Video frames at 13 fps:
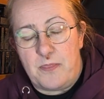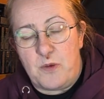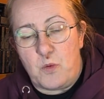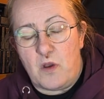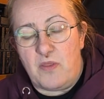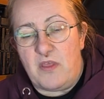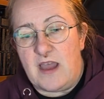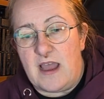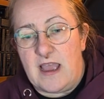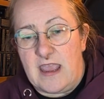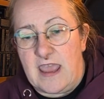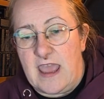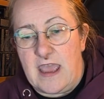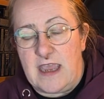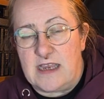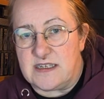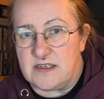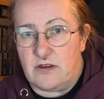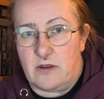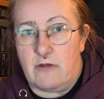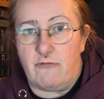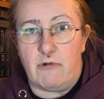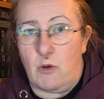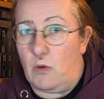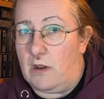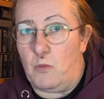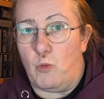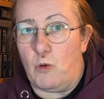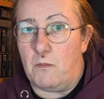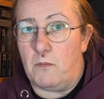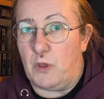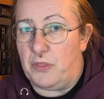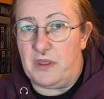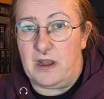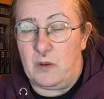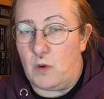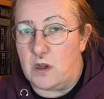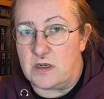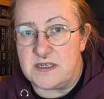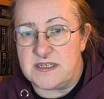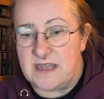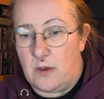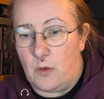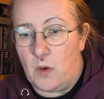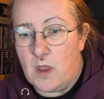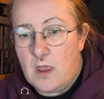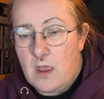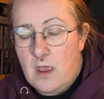The one that I get is a rolling one, monthly one, so